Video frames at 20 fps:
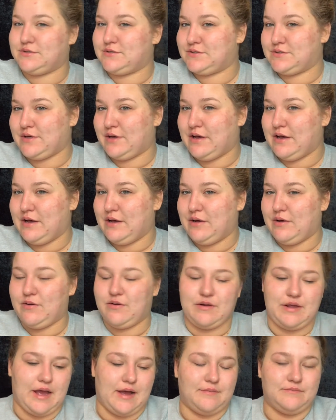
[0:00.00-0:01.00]

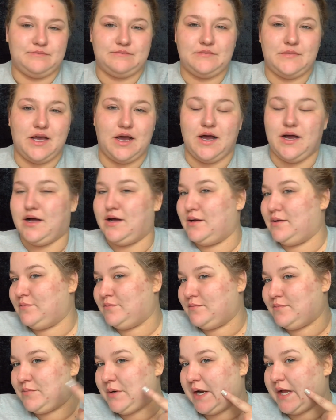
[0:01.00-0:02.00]
So yeah,
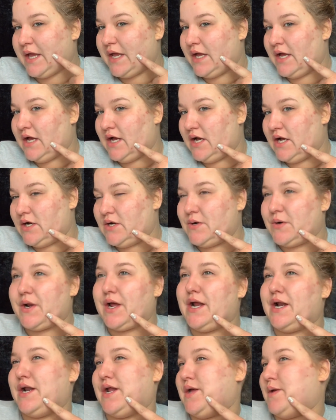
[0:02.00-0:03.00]
breaking out
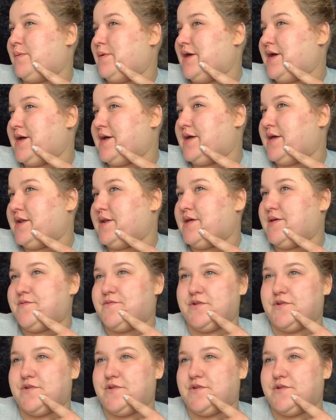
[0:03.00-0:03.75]
kind of the